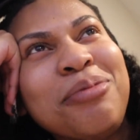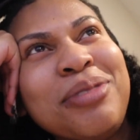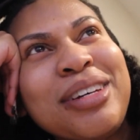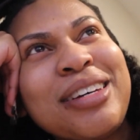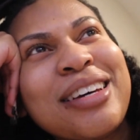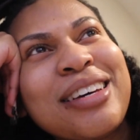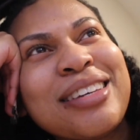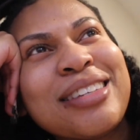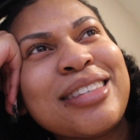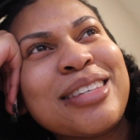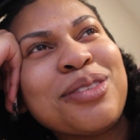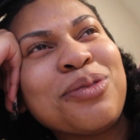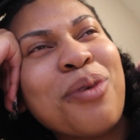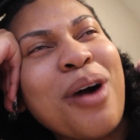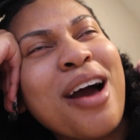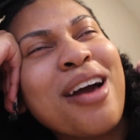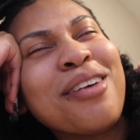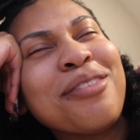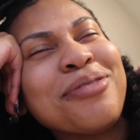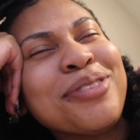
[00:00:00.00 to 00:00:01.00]
because his
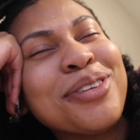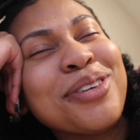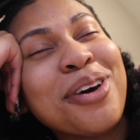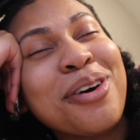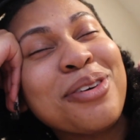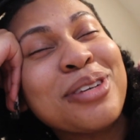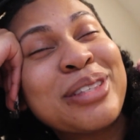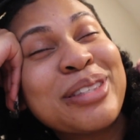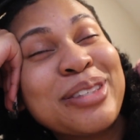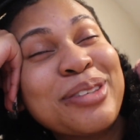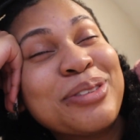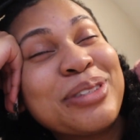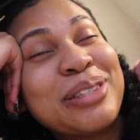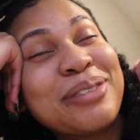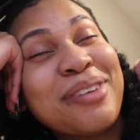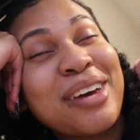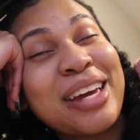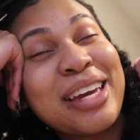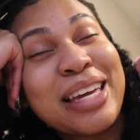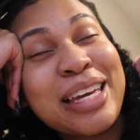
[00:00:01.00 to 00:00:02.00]
wife, you know, is, is
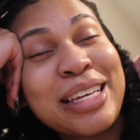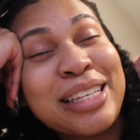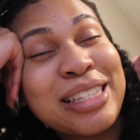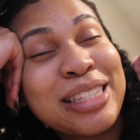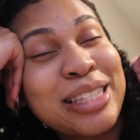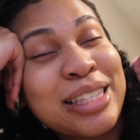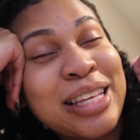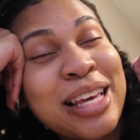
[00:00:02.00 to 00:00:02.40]
fucking his